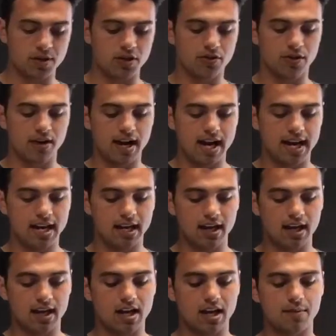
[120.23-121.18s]

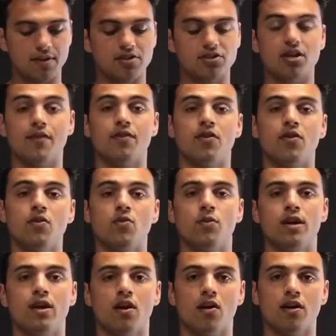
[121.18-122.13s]
creating an image of who
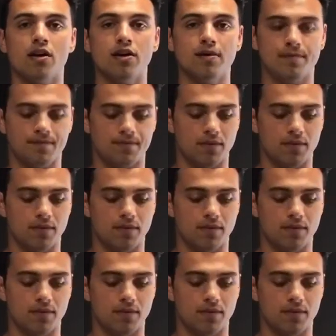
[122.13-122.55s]
we are.